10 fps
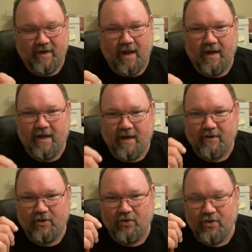I
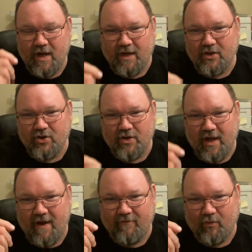do not usually
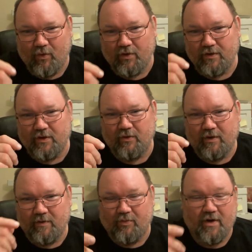have the words to
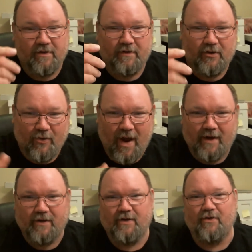express the
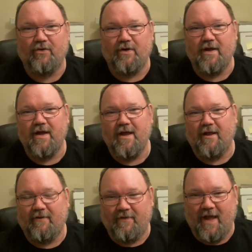gratitude
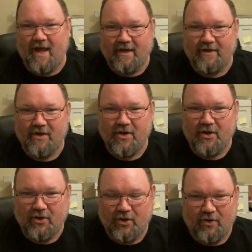that
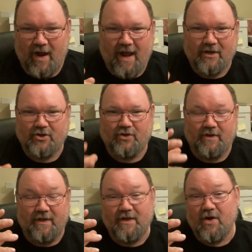you're
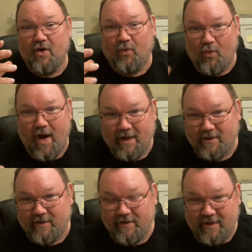actually
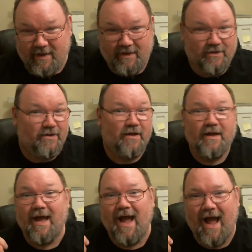watching these.
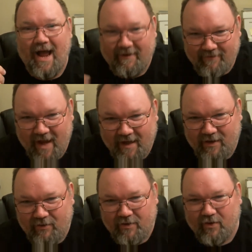I thank
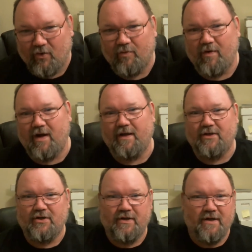you so much.